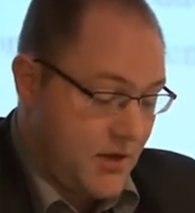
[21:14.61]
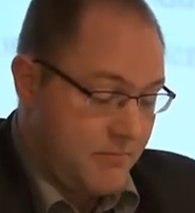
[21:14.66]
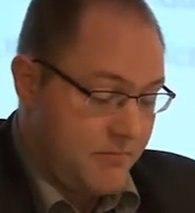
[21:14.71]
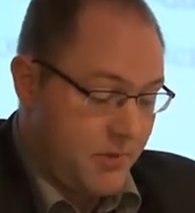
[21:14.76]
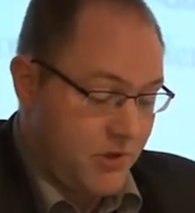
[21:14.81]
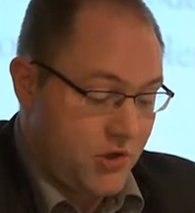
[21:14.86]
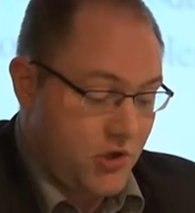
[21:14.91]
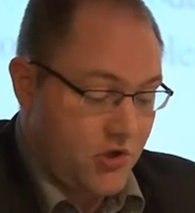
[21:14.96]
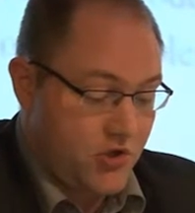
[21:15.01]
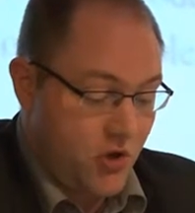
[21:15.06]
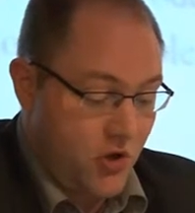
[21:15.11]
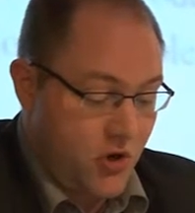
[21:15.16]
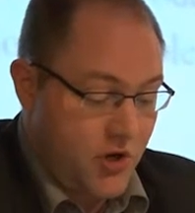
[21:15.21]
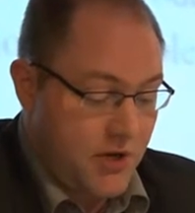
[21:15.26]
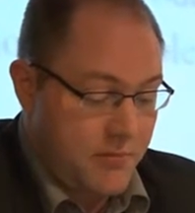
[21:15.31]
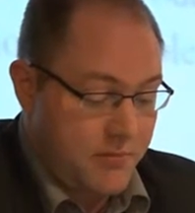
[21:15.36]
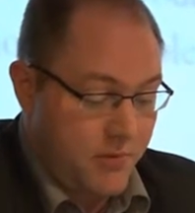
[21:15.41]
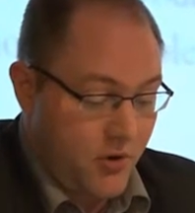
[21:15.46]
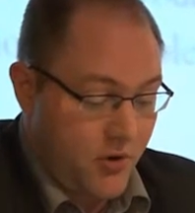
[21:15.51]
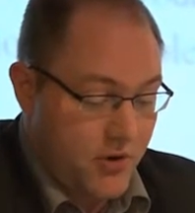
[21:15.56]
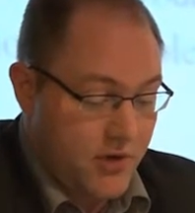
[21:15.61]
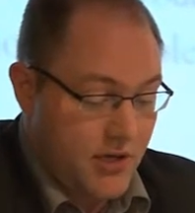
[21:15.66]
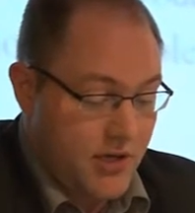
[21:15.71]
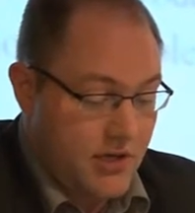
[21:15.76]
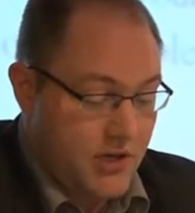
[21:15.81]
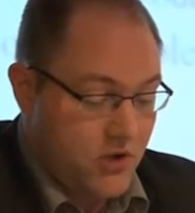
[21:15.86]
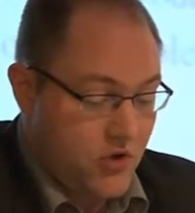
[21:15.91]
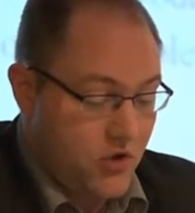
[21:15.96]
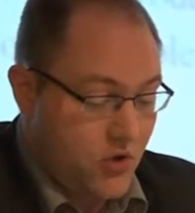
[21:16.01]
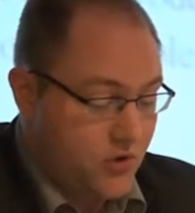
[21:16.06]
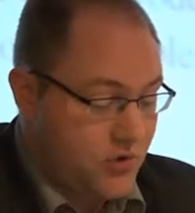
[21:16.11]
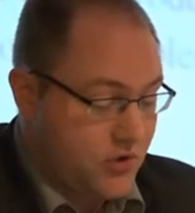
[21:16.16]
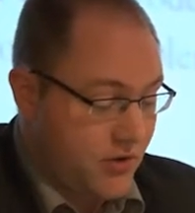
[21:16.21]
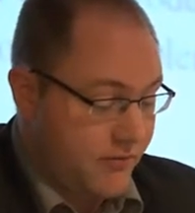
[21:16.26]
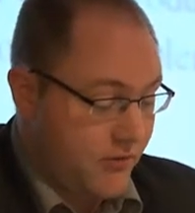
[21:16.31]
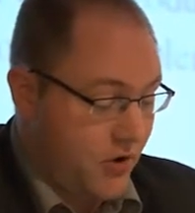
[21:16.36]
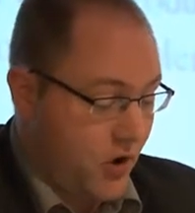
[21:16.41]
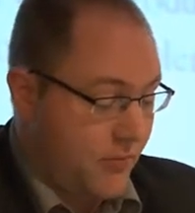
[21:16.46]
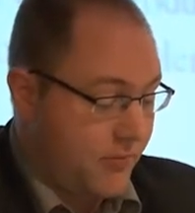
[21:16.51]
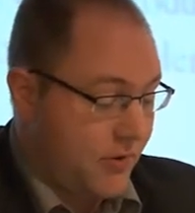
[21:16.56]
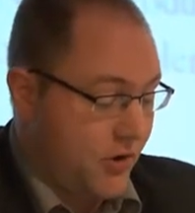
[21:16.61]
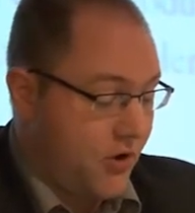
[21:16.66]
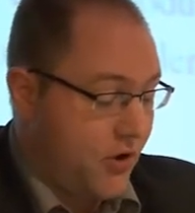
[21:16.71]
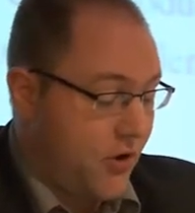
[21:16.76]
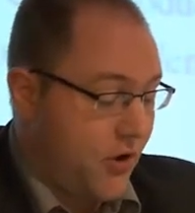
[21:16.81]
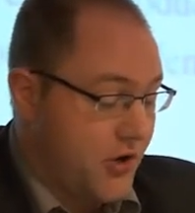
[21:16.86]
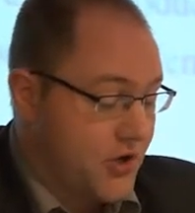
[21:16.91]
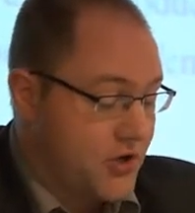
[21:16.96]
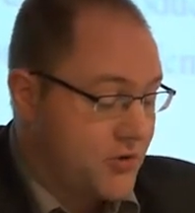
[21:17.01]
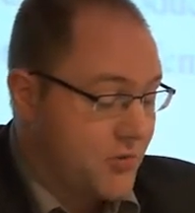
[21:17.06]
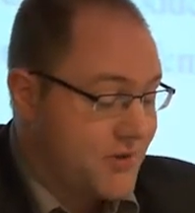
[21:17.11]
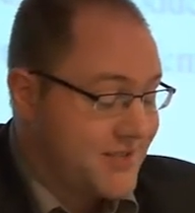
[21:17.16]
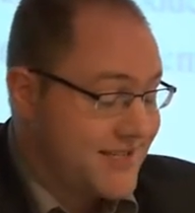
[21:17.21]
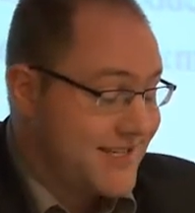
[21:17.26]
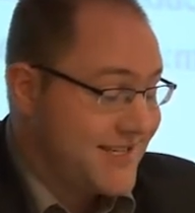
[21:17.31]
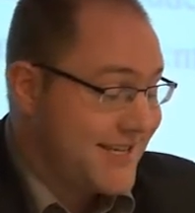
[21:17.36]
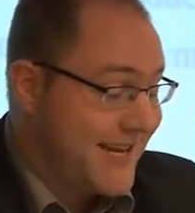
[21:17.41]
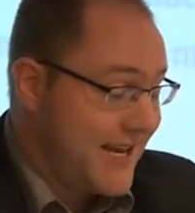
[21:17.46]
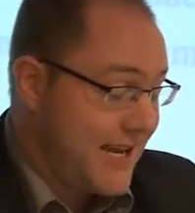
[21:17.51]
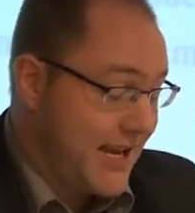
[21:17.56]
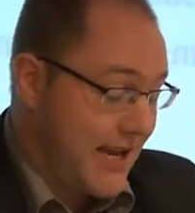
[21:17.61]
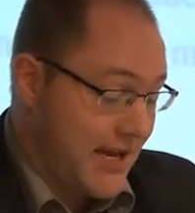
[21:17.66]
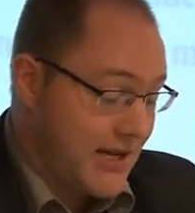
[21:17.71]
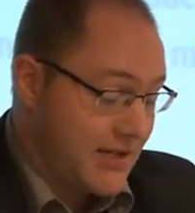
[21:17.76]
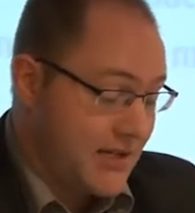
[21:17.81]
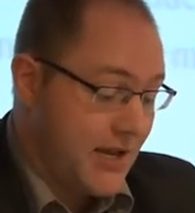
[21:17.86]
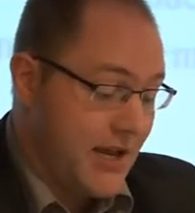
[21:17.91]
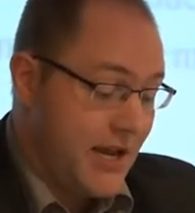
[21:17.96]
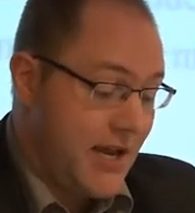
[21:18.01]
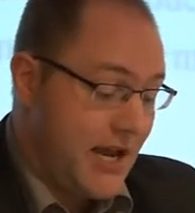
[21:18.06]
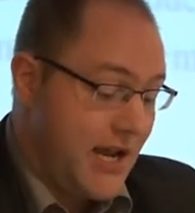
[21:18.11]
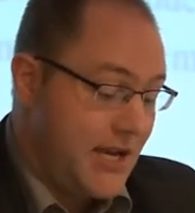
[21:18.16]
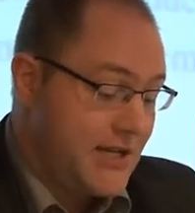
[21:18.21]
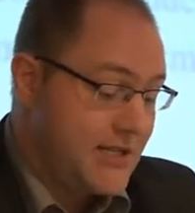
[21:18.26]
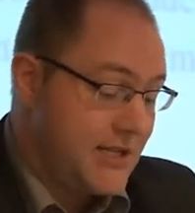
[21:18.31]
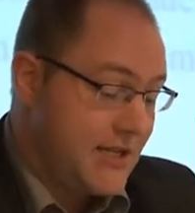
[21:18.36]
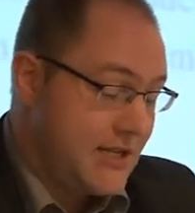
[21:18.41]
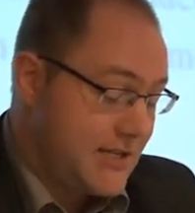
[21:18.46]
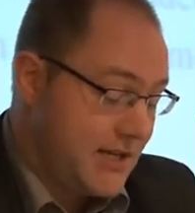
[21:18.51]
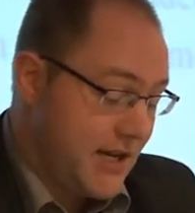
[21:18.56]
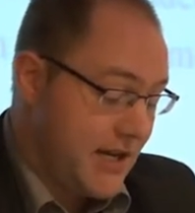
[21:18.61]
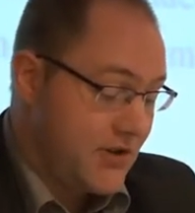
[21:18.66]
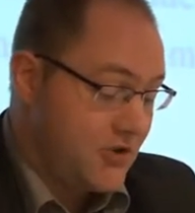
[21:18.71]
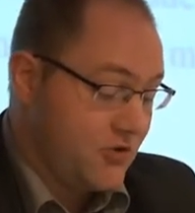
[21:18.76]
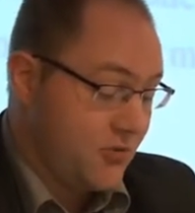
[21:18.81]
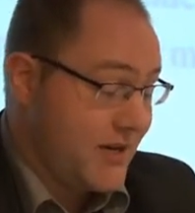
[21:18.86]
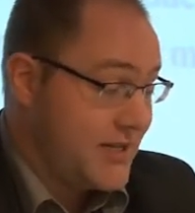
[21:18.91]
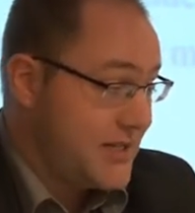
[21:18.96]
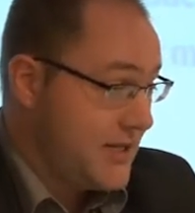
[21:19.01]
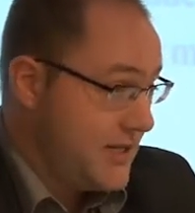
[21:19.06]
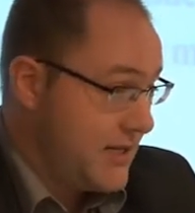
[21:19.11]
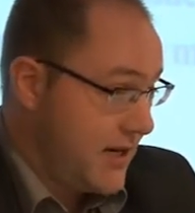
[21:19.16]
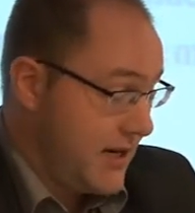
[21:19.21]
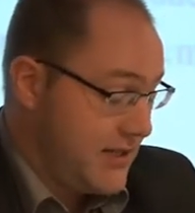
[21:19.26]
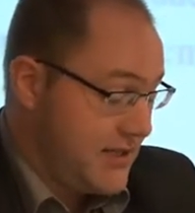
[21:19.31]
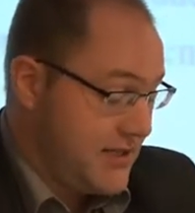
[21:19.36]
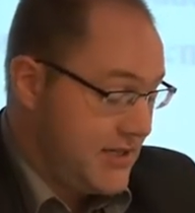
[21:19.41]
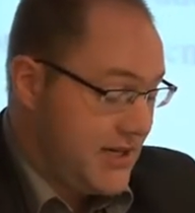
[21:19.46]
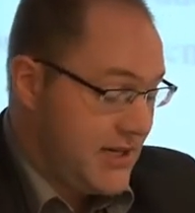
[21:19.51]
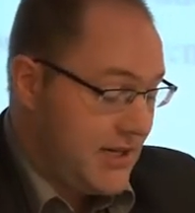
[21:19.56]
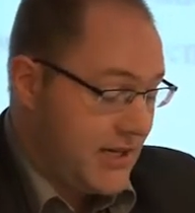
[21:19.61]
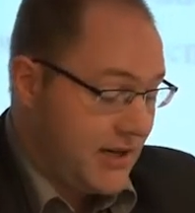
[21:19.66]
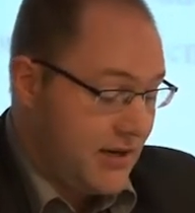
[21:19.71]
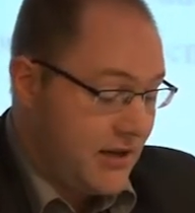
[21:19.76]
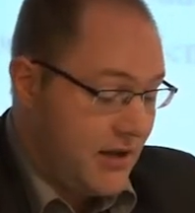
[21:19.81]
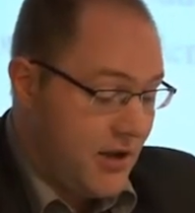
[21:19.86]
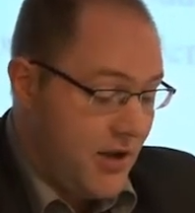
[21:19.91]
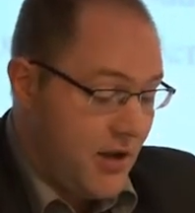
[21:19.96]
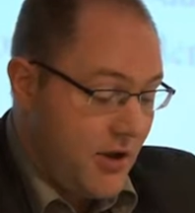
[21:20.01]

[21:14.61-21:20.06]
but the turning point in the use of copper coins was the decade 1810 to 1819,